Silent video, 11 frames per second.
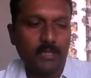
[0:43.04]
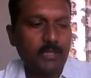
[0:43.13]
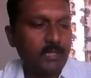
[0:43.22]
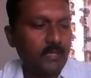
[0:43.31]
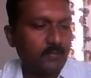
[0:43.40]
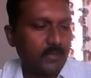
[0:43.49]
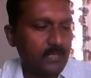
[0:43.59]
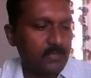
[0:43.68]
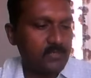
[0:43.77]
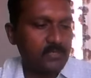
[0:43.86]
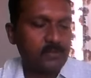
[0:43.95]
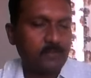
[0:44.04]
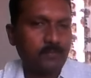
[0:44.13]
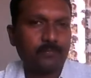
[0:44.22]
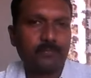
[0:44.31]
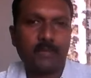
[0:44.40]
Dear friends,
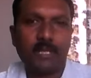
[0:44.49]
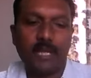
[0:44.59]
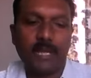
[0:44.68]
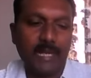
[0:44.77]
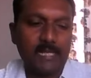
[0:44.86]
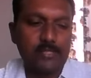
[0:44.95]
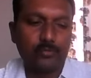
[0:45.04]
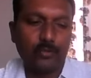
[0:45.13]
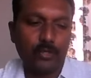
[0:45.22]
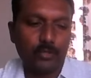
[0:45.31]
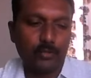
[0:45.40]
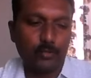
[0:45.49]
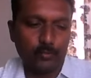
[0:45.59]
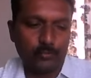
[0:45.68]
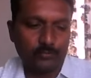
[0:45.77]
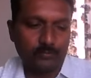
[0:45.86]
as you all
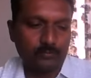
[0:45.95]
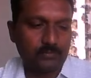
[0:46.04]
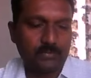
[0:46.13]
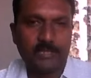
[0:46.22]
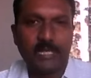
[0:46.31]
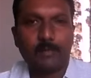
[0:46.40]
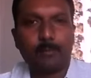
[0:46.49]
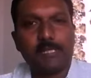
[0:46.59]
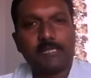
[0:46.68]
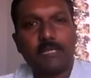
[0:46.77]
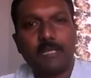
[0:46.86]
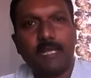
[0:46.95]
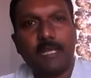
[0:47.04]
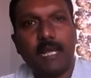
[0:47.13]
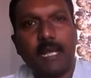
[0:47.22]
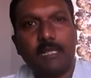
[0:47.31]
know that present
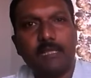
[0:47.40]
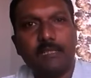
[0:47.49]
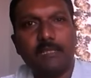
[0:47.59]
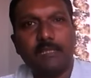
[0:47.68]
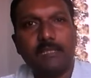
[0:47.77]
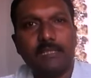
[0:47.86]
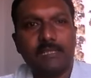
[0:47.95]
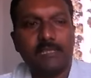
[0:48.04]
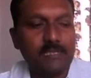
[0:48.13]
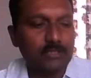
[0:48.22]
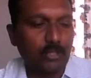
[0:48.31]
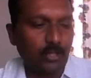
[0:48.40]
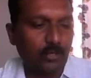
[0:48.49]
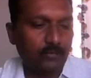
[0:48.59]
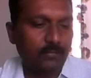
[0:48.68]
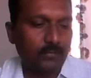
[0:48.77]
era is
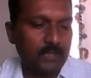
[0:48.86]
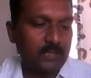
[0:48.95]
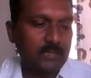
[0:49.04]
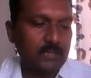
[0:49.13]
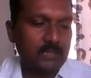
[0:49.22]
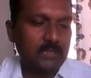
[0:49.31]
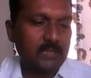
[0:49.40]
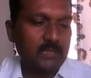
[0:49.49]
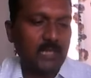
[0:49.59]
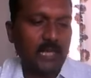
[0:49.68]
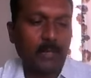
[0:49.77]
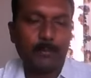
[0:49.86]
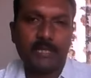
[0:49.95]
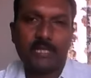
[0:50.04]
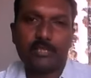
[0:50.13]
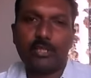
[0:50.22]
of
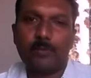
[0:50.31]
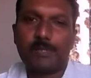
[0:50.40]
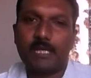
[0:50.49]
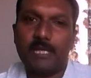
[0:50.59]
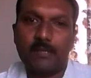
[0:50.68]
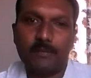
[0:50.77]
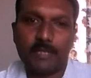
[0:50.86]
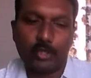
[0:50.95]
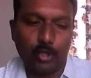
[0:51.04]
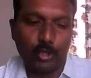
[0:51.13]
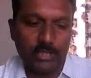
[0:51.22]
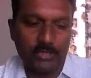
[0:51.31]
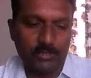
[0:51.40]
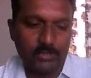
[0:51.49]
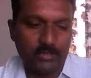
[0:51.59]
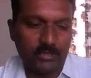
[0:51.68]
application of scientific
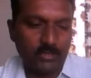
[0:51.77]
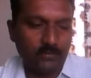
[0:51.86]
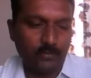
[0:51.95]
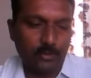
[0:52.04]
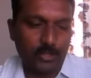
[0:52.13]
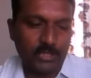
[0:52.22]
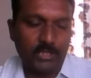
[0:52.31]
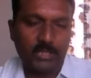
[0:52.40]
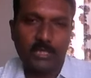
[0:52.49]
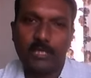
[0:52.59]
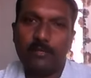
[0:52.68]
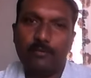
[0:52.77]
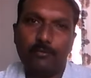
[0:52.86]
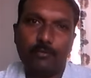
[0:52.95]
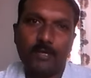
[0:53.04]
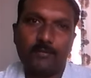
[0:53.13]
knowledge for the
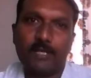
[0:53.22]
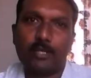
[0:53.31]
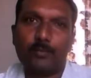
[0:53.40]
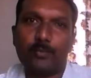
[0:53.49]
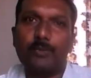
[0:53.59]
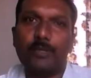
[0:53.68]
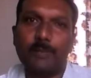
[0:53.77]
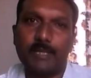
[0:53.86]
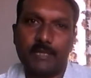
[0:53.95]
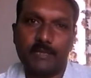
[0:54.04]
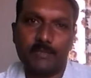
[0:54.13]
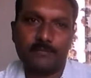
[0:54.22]
welfare of human being.